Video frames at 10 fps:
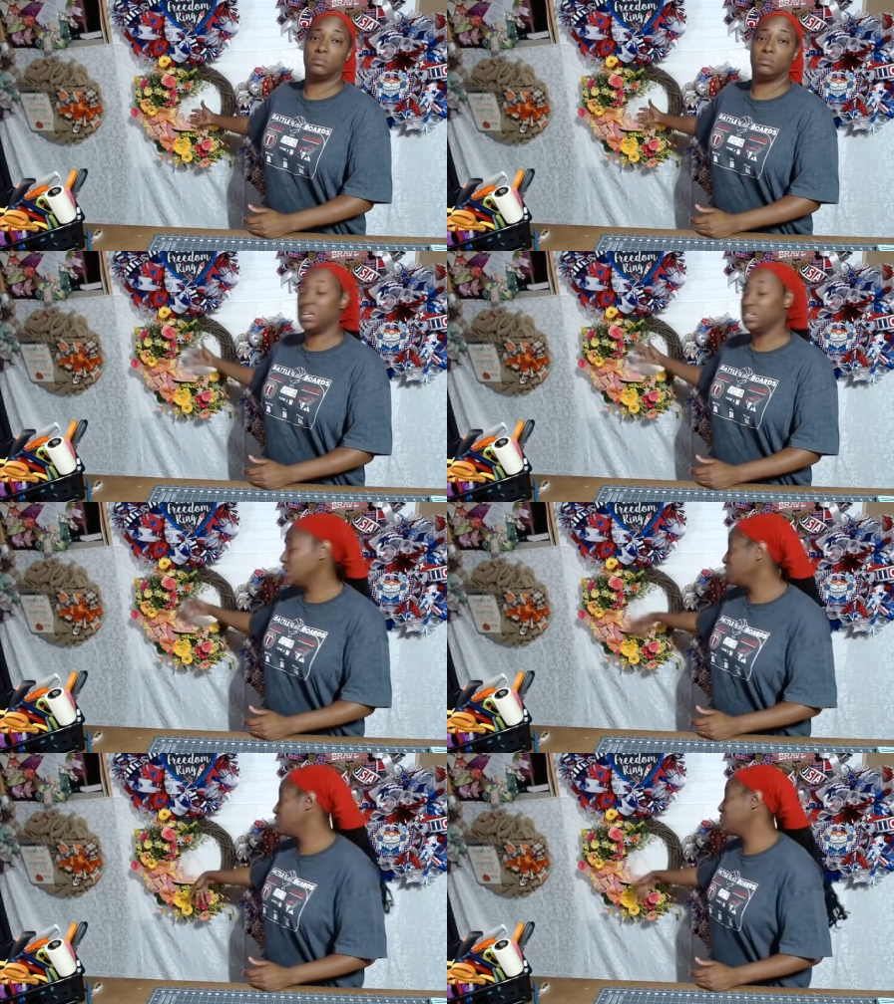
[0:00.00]
That's
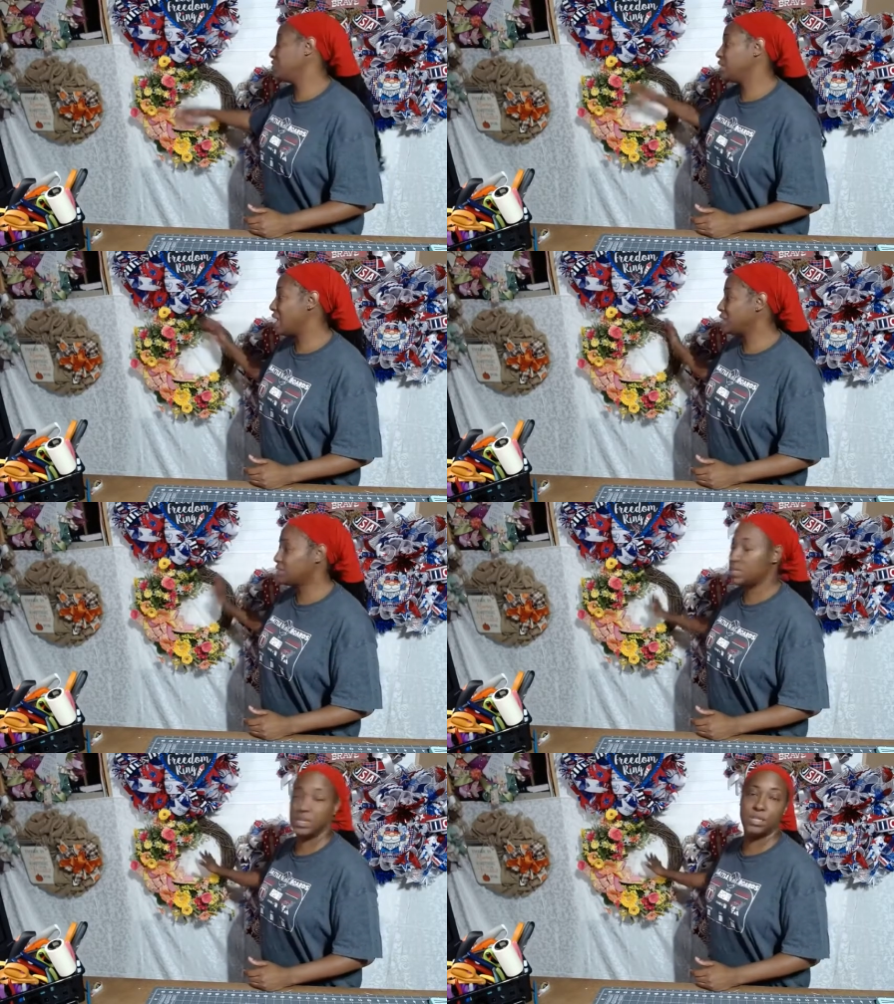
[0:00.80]

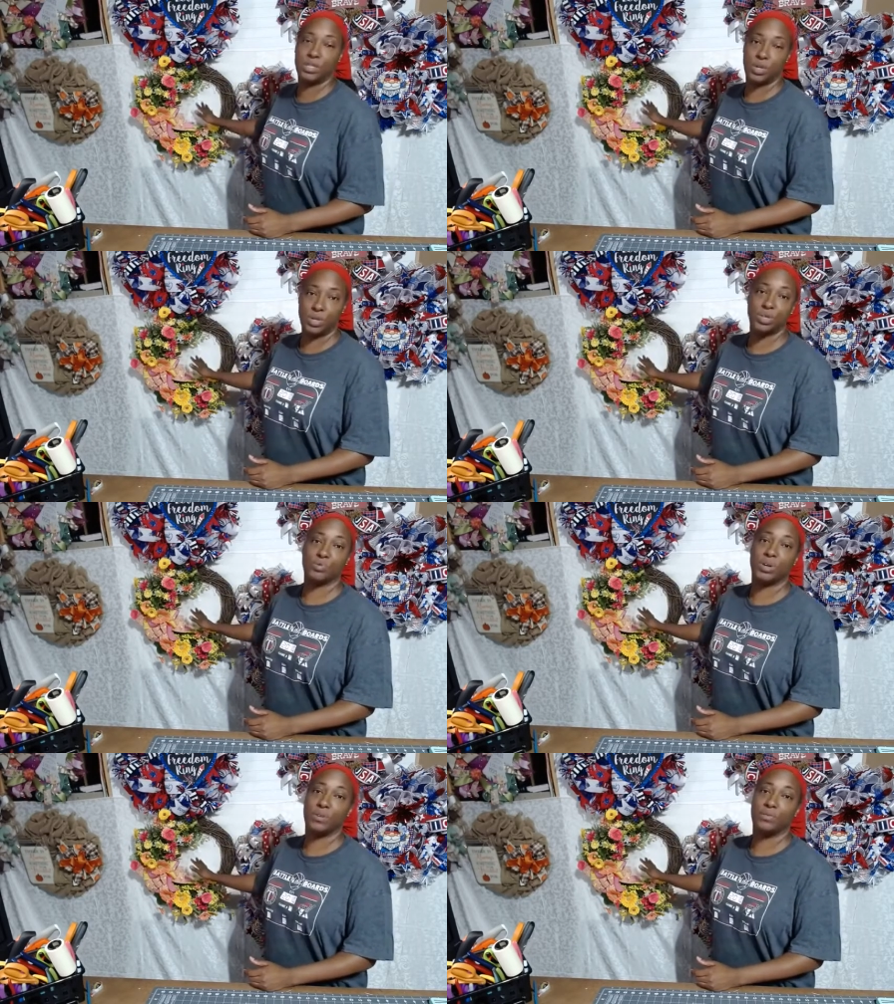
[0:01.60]
$150 easy on this
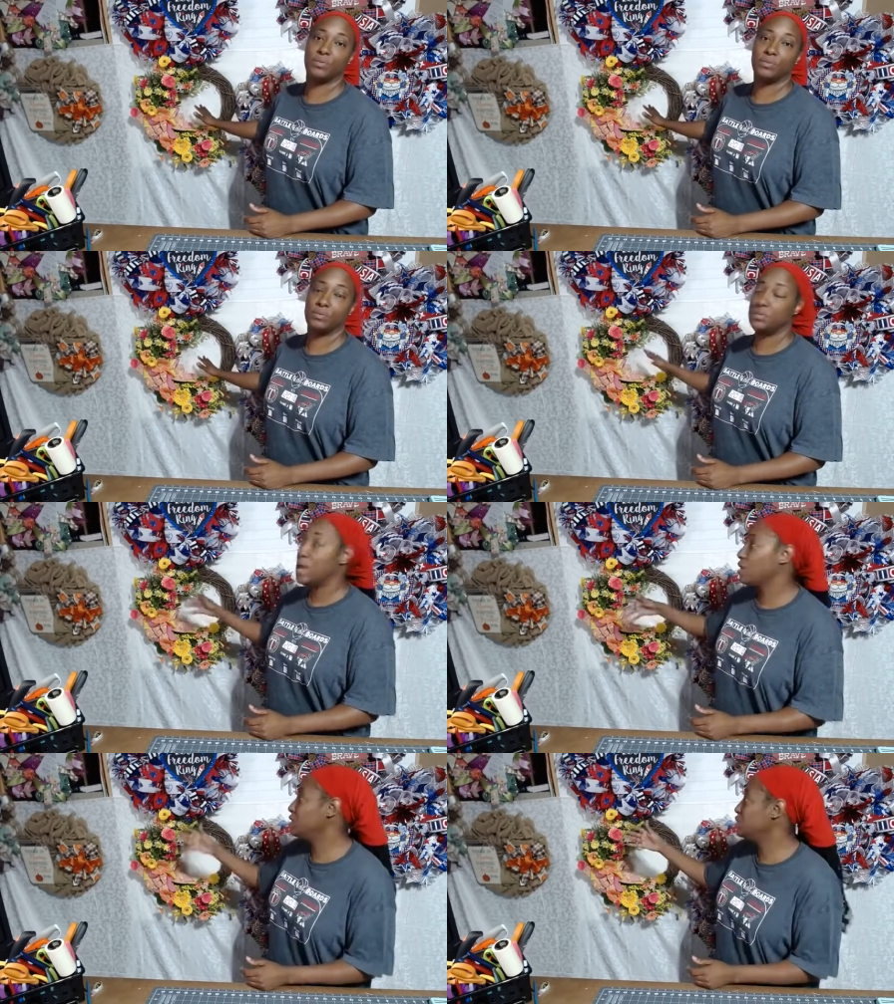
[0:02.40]
wreath.
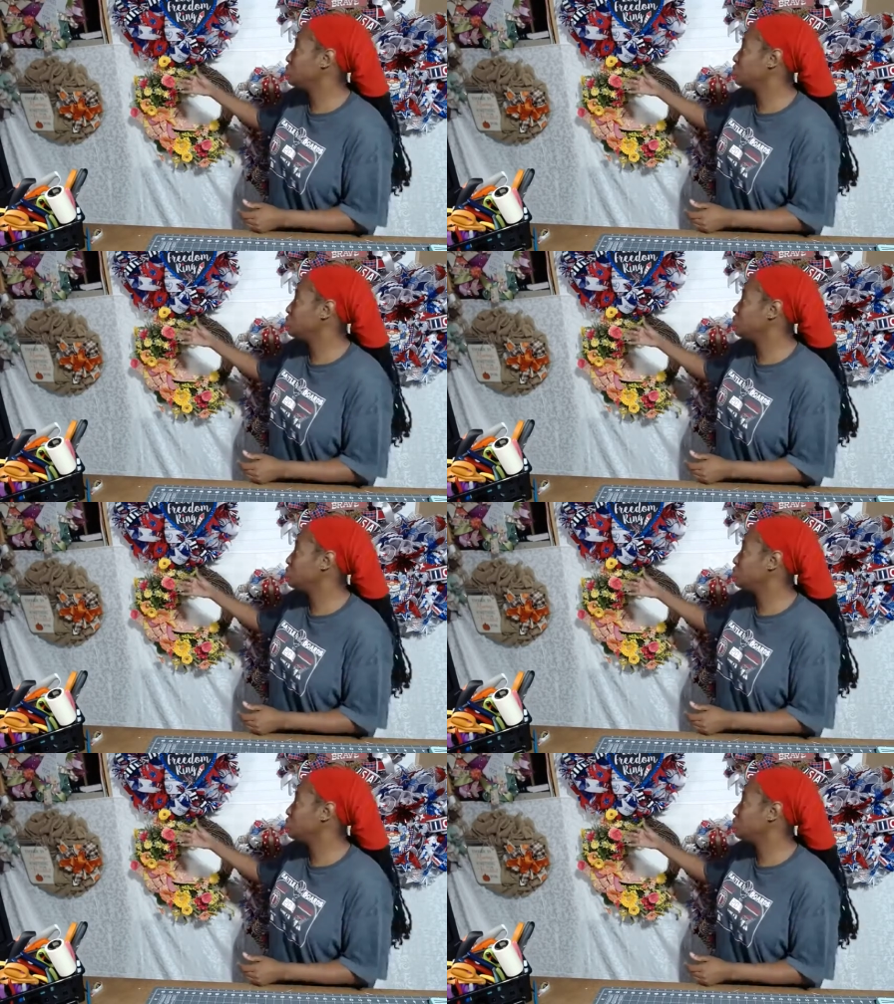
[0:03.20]
Now this